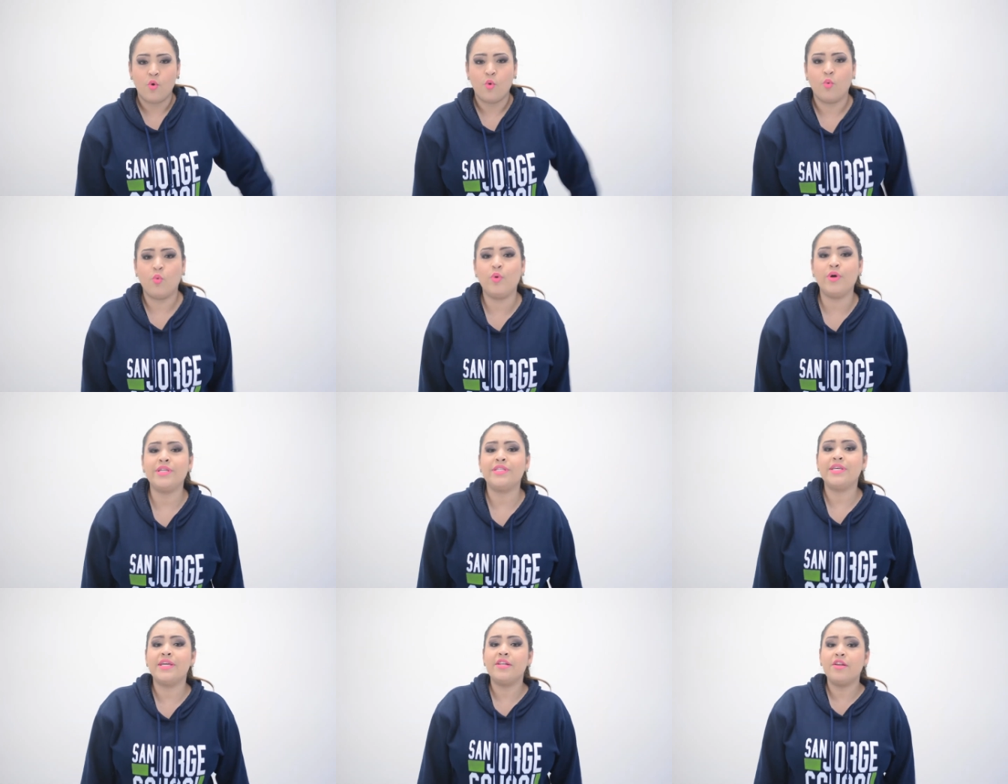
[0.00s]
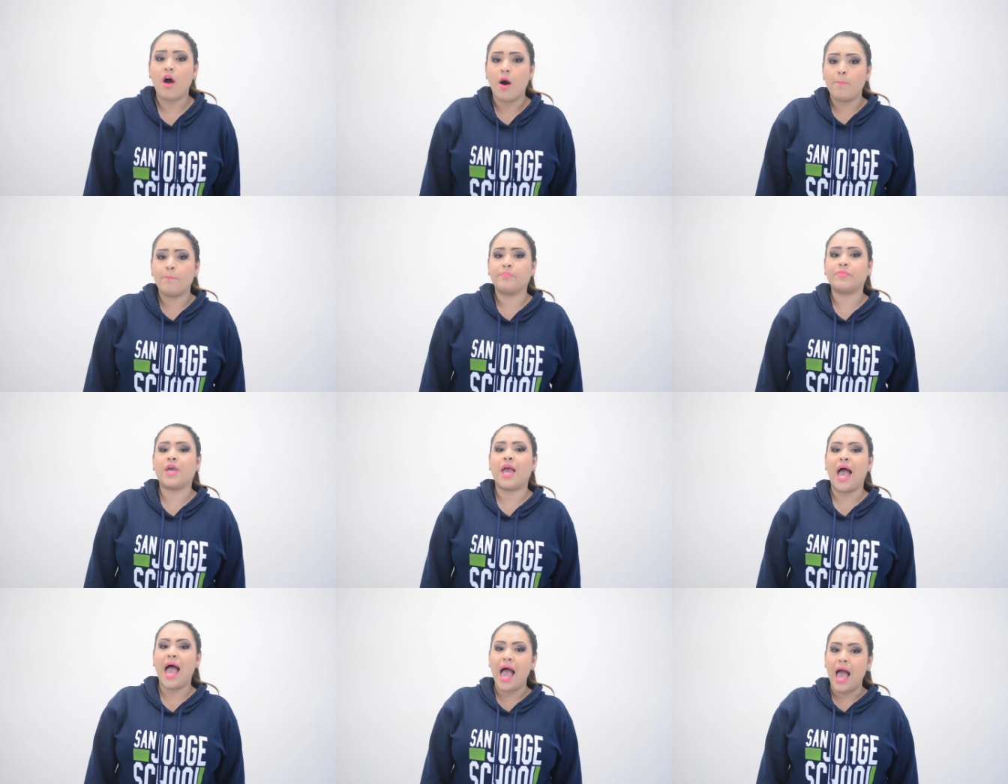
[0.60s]
We set
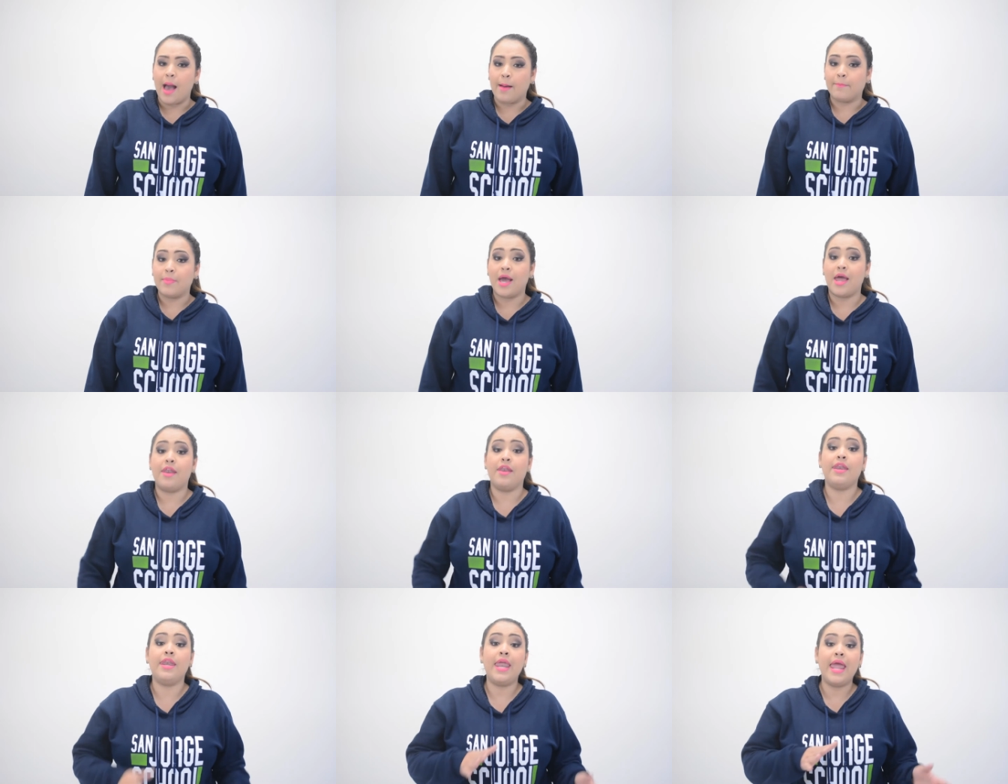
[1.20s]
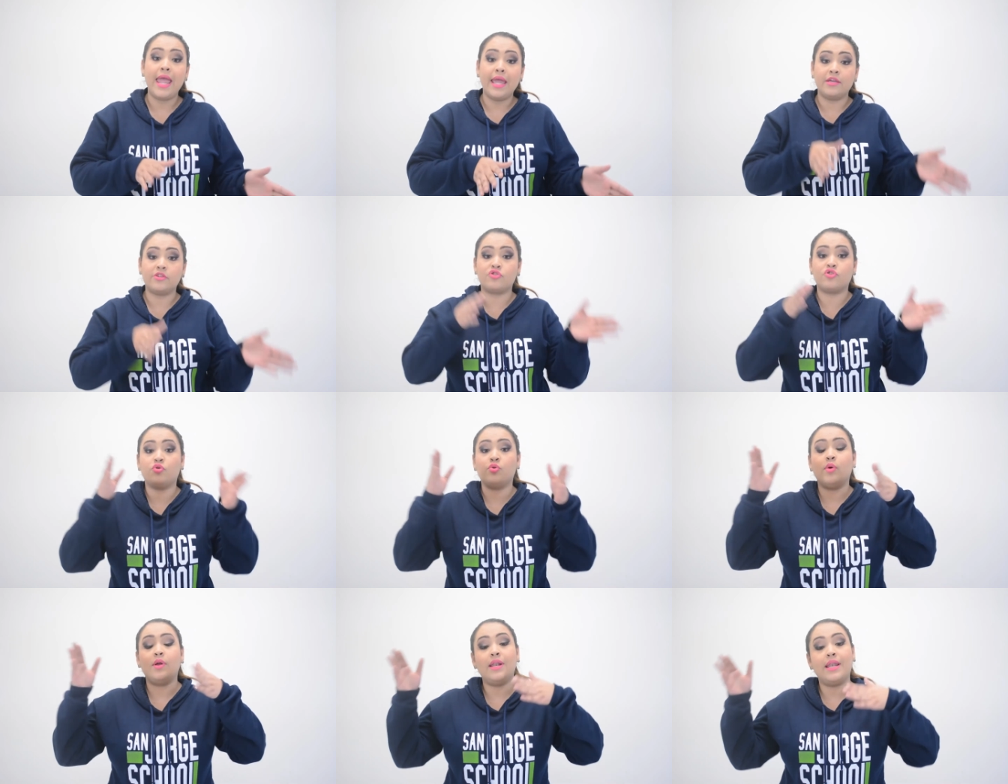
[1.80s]
up camp
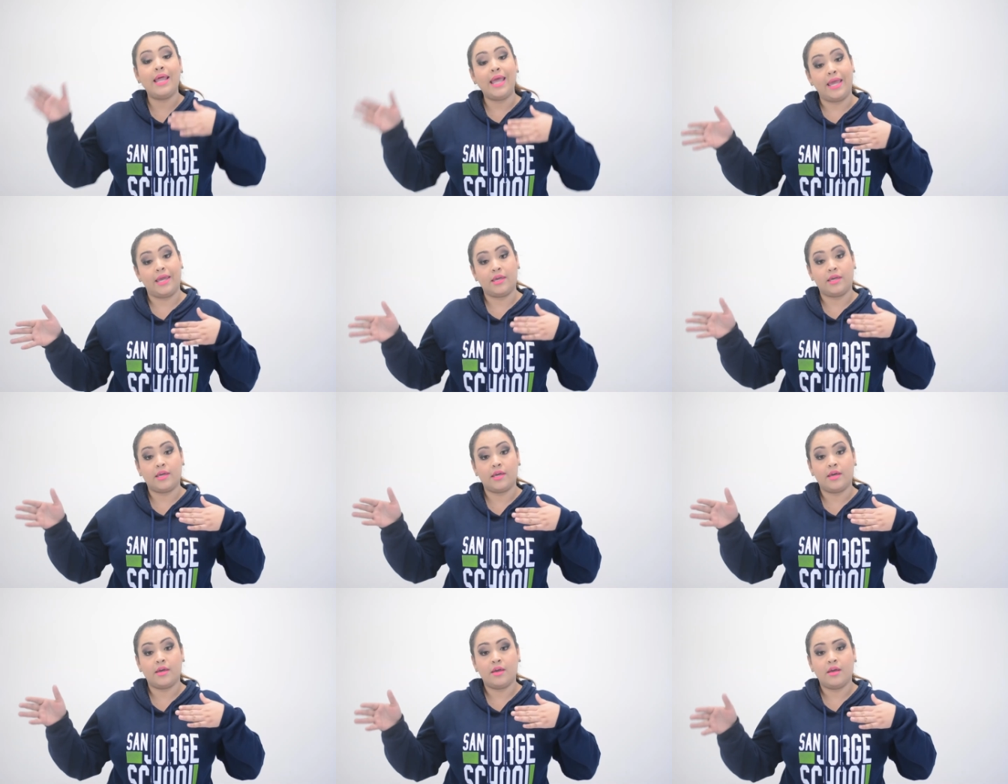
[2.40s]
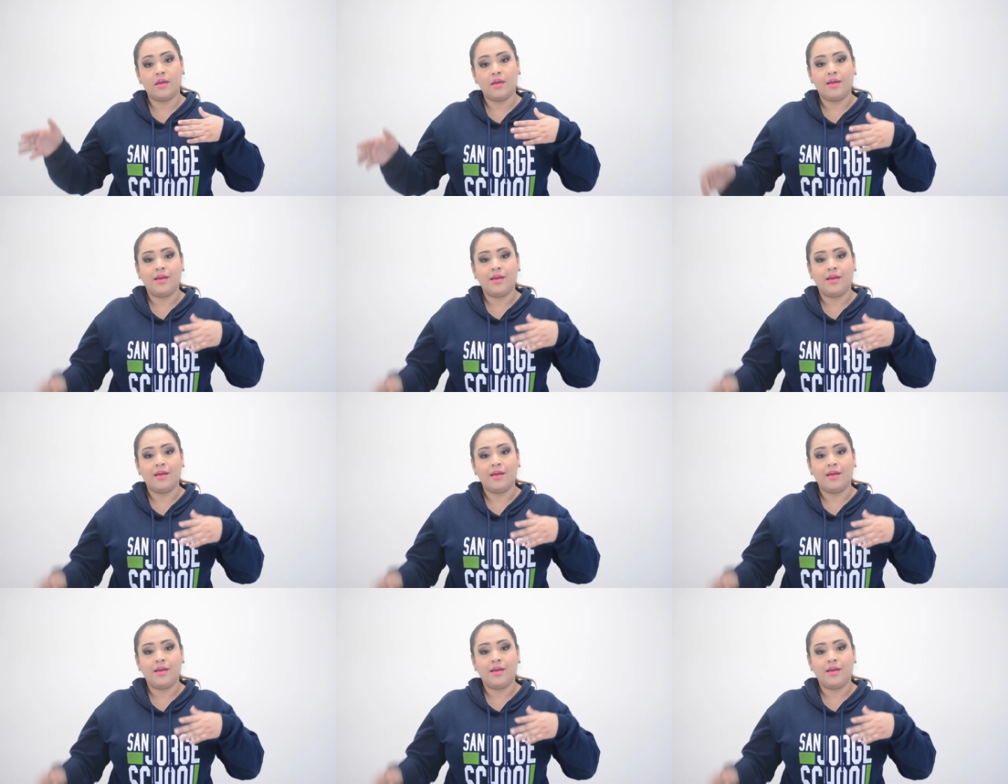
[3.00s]
next to a lake.